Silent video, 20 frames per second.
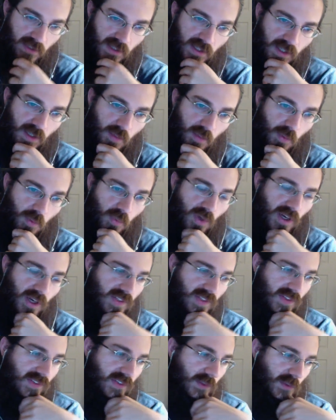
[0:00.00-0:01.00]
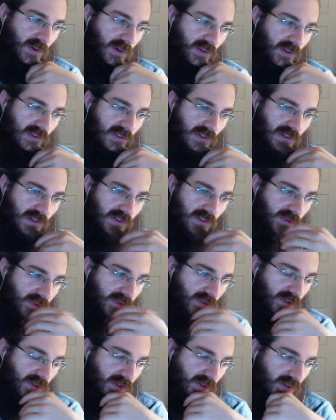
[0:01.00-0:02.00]
been practicing martial arts
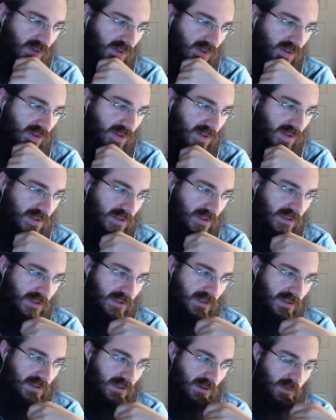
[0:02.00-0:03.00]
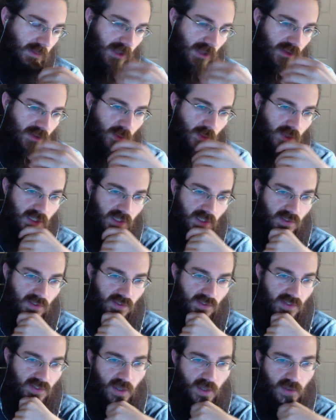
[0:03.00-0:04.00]
for about 20 years
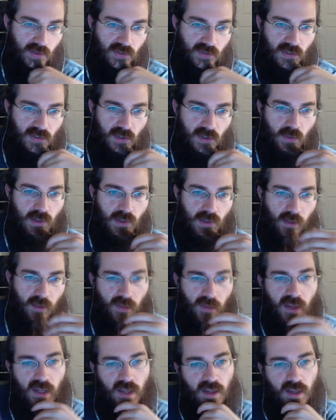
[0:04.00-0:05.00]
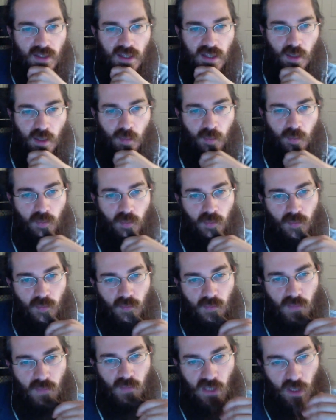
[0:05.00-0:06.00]
now or so, and I'm getting a
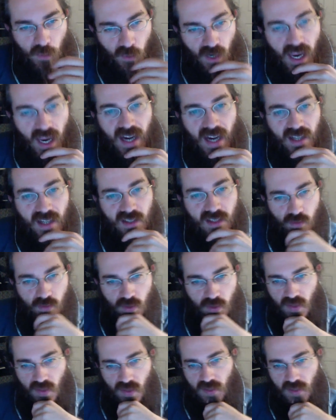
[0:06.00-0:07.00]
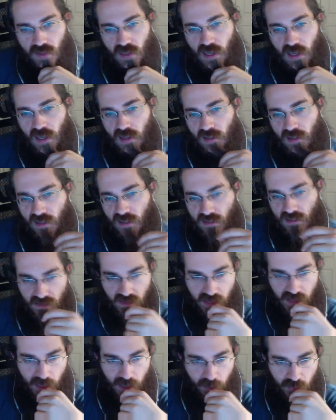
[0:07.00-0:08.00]
lot more active with it. Had kind of
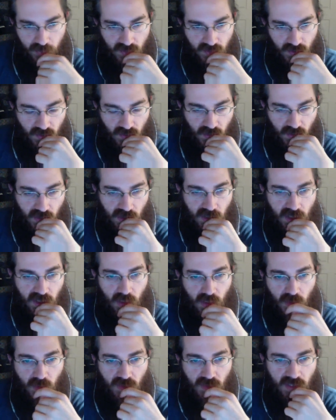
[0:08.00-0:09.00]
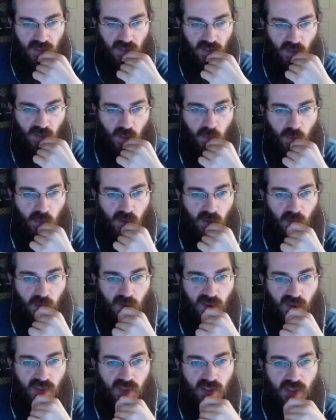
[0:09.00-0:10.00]
lapsed or was at a low point with
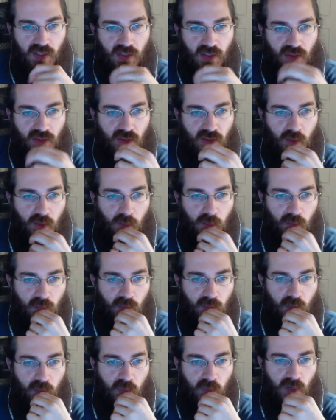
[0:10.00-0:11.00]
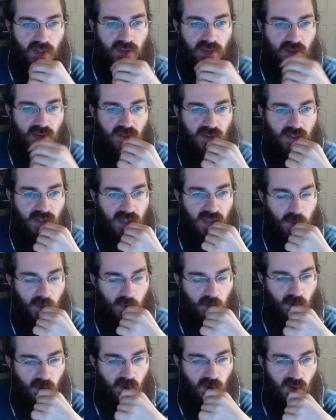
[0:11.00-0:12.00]
it, and so I'm practicing that
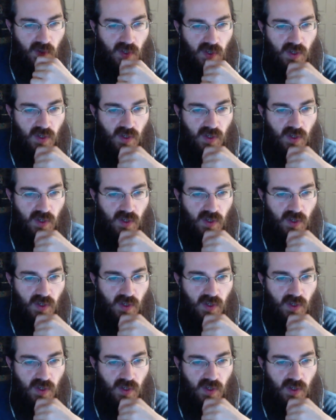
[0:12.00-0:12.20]
more,